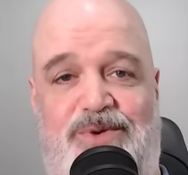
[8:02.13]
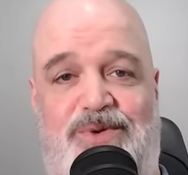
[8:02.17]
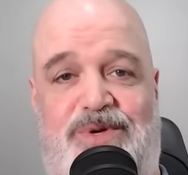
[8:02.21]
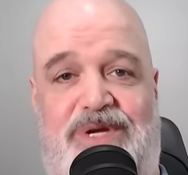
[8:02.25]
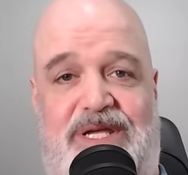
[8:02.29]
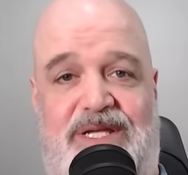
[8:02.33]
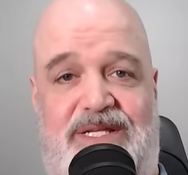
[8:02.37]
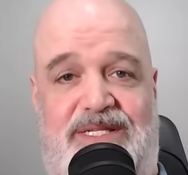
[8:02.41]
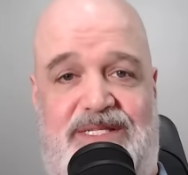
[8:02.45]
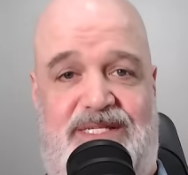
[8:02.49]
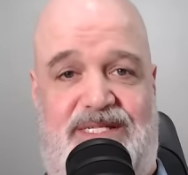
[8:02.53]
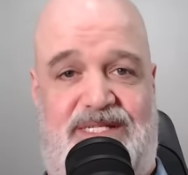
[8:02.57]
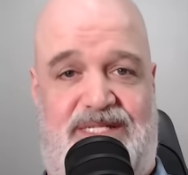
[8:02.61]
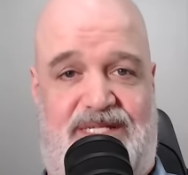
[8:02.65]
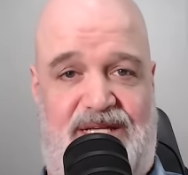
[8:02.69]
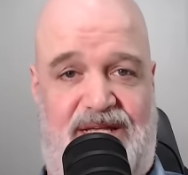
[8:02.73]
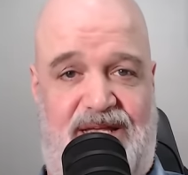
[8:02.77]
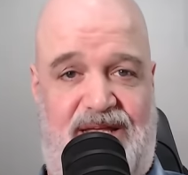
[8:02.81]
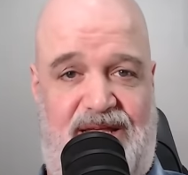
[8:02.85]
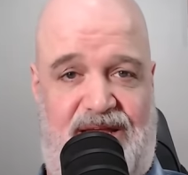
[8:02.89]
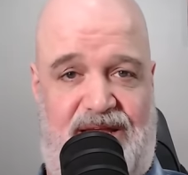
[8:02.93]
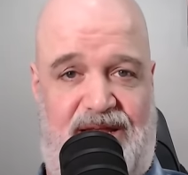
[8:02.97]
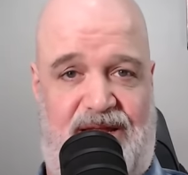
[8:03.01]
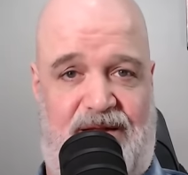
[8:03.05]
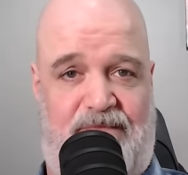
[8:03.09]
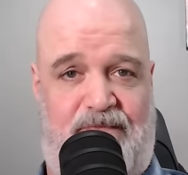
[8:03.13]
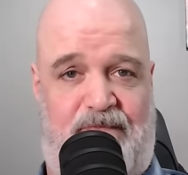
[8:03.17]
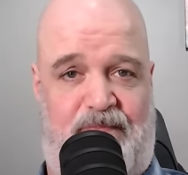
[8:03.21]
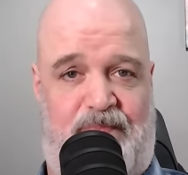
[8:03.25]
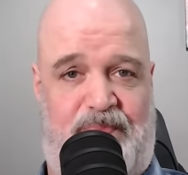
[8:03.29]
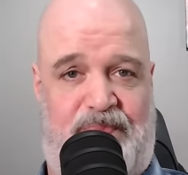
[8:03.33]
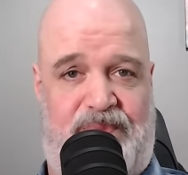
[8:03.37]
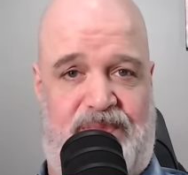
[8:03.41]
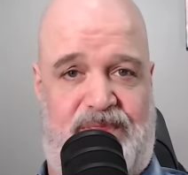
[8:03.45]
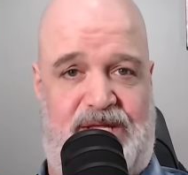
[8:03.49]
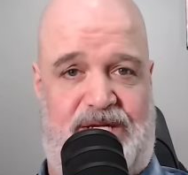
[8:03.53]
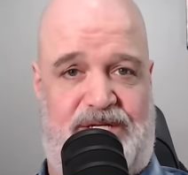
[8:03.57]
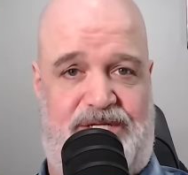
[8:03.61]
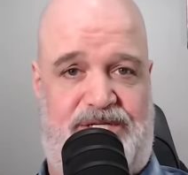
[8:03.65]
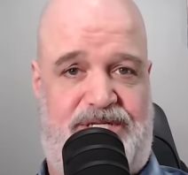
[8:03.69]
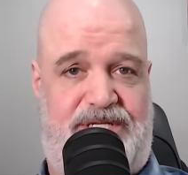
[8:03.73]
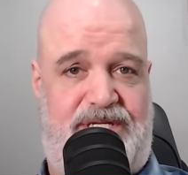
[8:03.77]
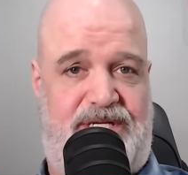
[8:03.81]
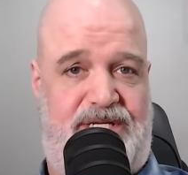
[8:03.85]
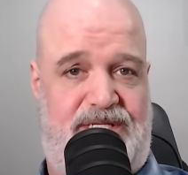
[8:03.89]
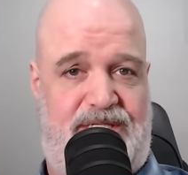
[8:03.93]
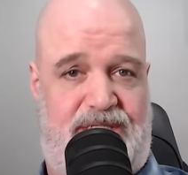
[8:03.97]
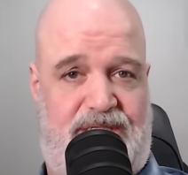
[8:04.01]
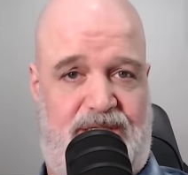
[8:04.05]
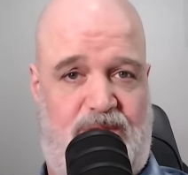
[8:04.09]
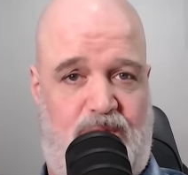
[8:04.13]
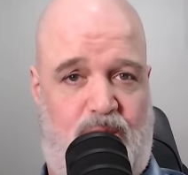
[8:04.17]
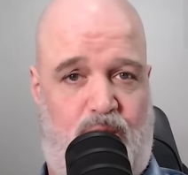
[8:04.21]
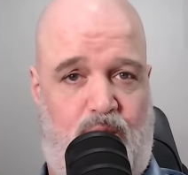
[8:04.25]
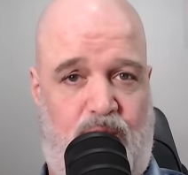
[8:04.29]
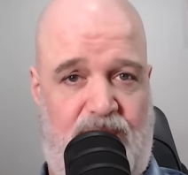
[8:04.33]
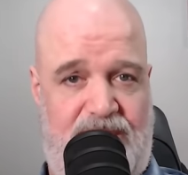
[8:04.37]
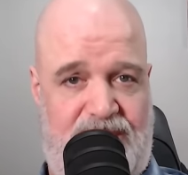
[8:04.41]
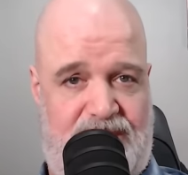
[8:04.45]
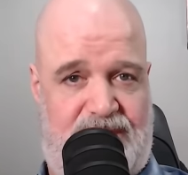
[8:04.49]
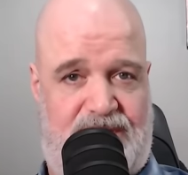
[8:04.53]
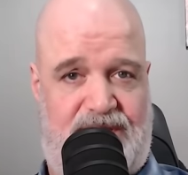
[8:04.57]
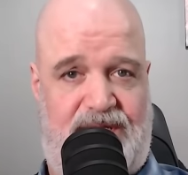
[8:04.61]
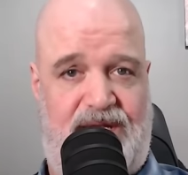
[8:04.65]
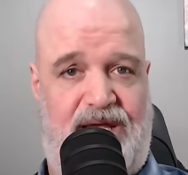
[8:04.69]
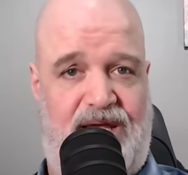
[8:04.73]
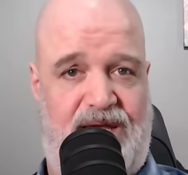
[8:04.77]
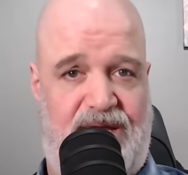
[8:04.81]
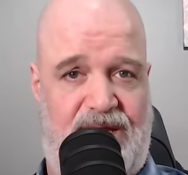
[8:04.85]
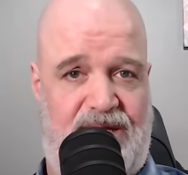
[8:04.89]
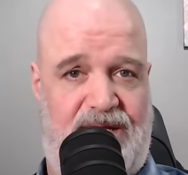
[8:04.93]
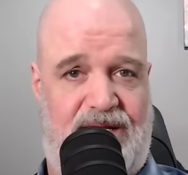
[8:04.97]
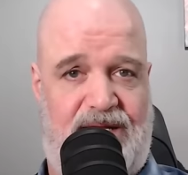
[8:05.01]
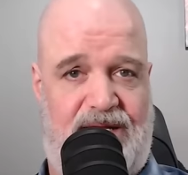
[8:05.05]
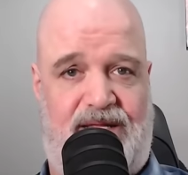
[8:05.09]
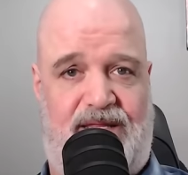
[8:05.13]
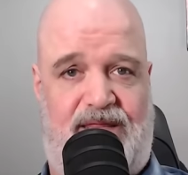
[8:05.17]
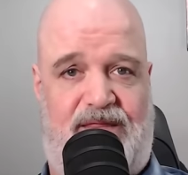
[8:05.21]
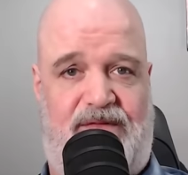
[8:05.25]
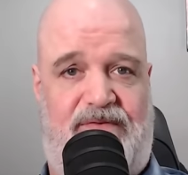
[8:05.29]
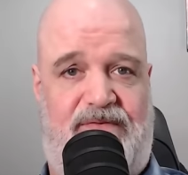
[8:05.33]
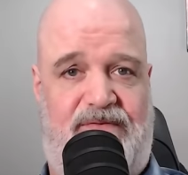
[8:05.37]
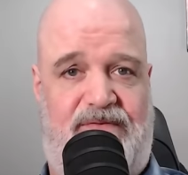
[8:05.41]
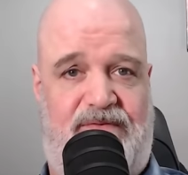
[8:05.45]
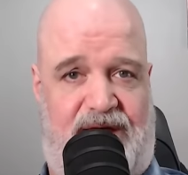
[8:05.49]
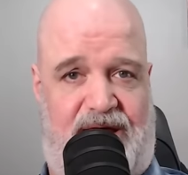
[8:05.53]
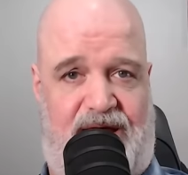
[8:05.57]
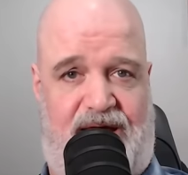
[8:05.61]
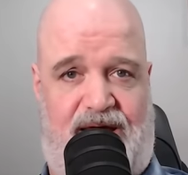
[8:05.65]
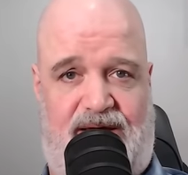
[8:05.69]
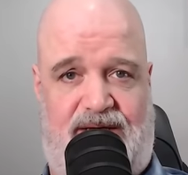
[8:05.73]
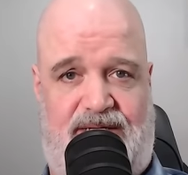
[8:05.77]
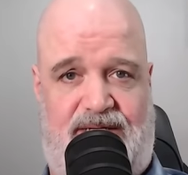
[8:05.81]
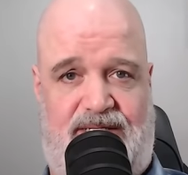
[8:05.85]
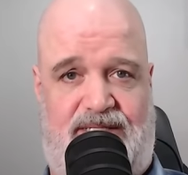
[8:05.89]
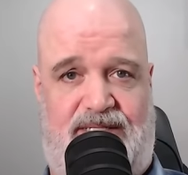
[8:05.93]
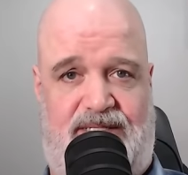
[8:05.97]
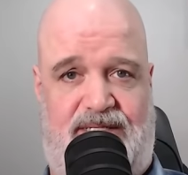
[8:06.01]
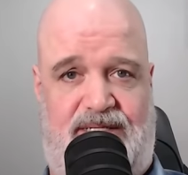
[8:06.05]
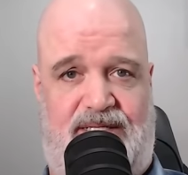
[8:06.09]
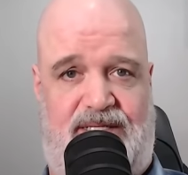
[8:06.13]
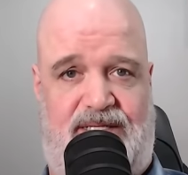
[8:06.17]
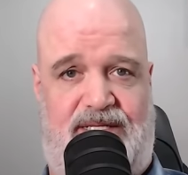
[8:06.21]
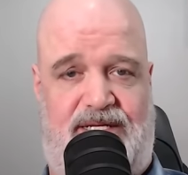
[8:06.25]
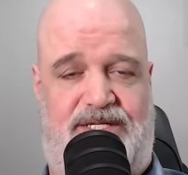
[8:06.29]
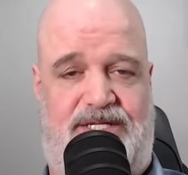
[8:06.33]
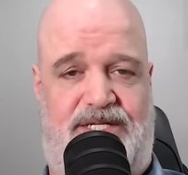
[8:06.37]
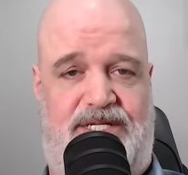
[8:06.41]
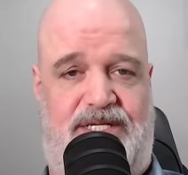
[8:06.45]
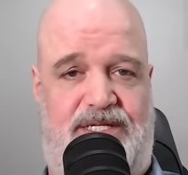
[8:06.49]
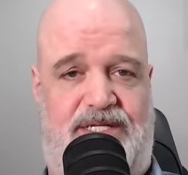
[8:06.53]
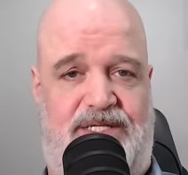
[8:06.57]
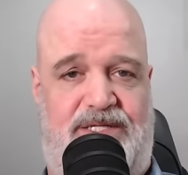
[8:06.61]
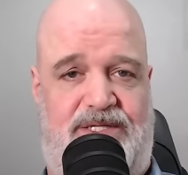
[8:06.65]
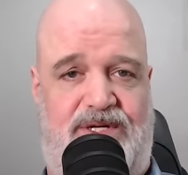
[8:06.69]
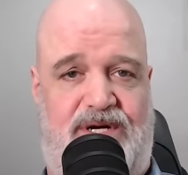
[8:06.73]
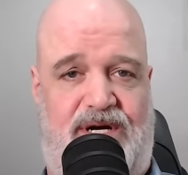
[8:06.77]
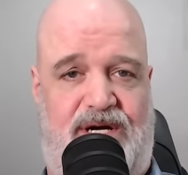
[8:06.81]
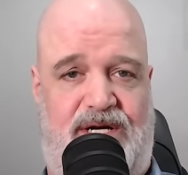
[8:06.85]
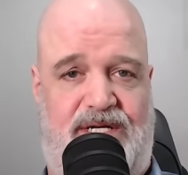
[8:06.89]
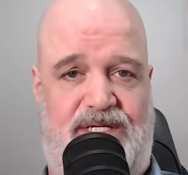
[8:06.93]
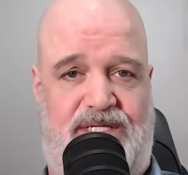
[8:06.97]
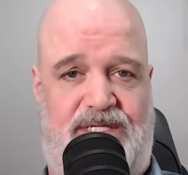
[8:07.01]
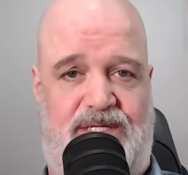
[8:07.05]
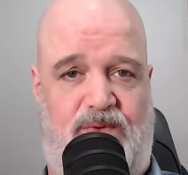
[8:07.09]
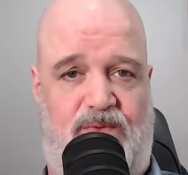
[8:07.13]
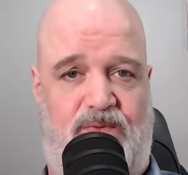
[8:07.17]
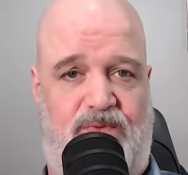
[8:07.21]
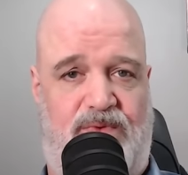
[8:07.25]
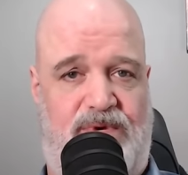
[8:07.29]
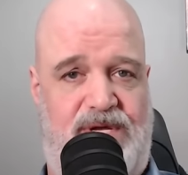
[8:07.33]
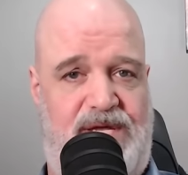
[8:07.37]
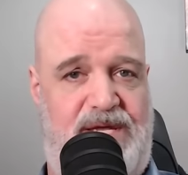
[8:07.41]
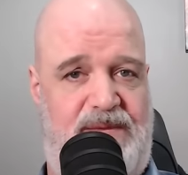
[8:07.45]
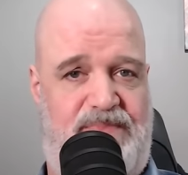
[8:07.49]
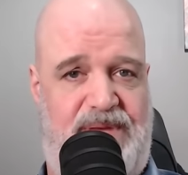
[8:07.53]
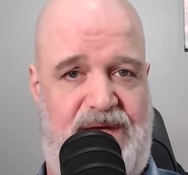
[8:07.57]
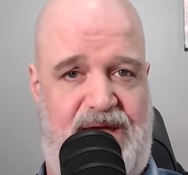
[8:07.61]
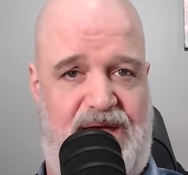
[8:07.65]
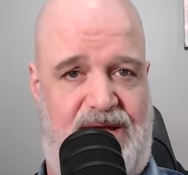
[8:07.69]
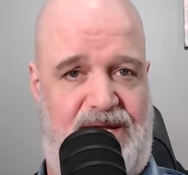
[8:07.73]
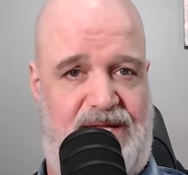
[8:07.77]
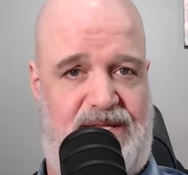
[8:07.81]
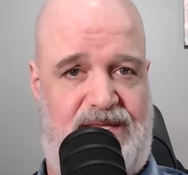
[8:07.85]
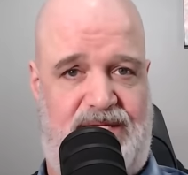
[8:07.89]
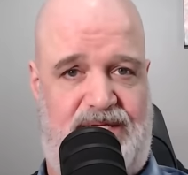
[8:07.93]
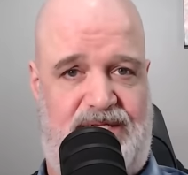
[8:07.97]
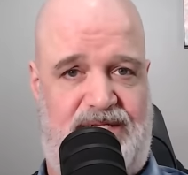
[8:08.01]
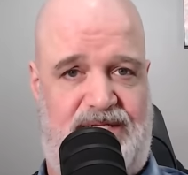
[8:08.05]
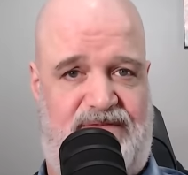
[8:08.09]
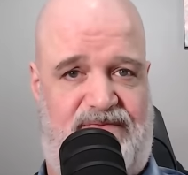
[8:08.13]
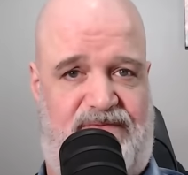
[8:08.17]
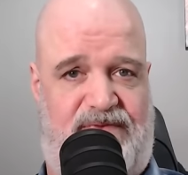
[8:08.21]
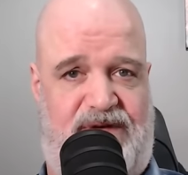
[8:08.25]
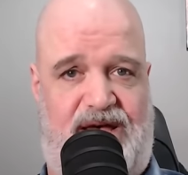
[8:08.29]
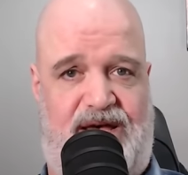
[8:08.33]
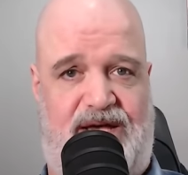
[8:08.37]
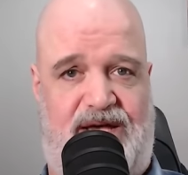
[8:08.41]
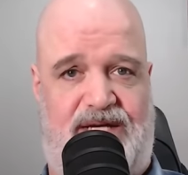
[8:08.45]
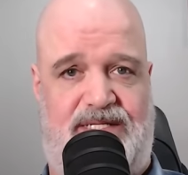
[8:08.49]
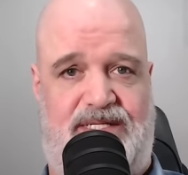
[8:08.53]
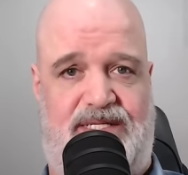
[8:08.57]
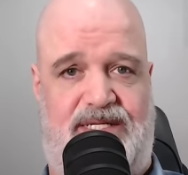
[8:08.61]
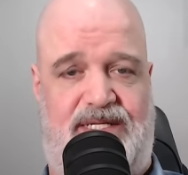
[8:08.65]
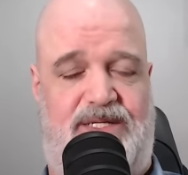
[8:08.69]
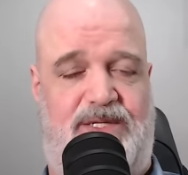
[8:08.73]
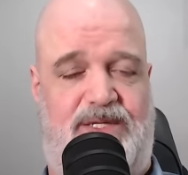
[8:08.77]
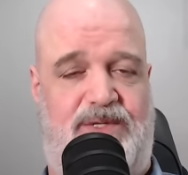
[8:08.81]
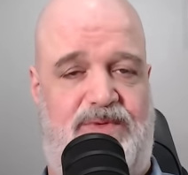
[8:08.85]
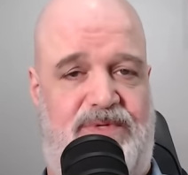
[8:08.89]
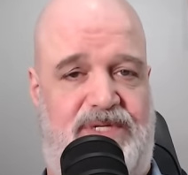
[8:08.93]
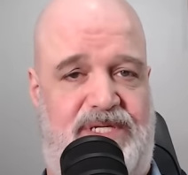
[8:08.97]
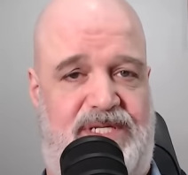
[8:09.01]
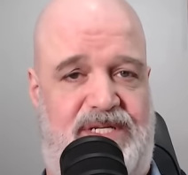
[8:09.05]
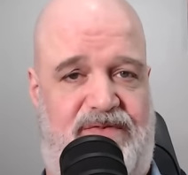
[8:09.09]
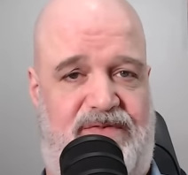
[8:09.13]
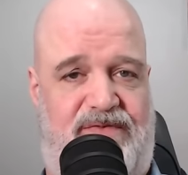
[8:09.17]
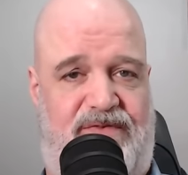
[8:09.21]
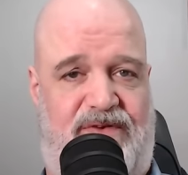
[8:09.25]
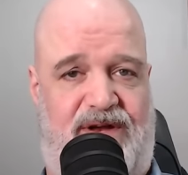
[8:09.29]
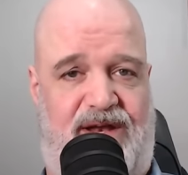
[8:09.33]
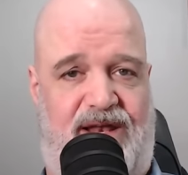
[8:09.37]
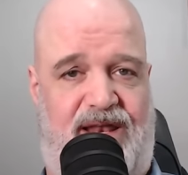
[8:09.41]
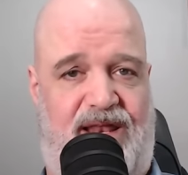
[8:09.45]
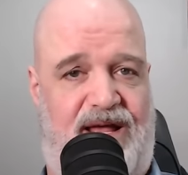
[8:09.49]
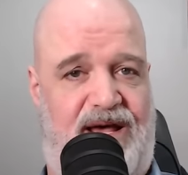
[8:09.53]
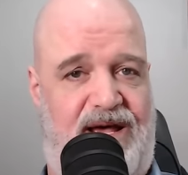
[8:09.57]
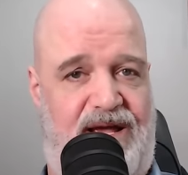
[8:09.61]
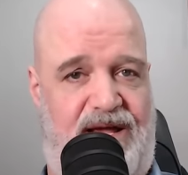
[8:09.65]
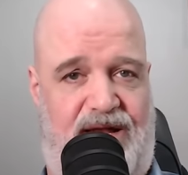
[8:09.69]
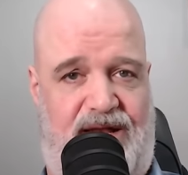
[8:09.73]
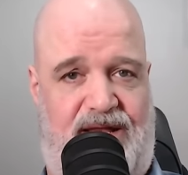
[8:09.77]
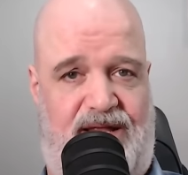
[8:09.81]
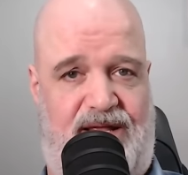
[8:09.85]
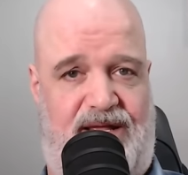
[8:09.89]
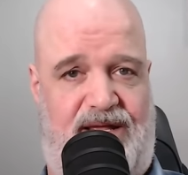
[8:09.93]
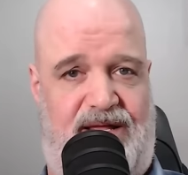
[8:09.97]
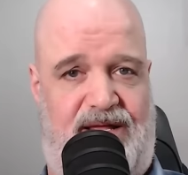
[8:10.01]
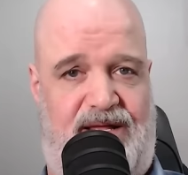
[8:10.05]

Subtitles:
can see that she is twisting the facts, that she is trying to repaint these facts into a different light.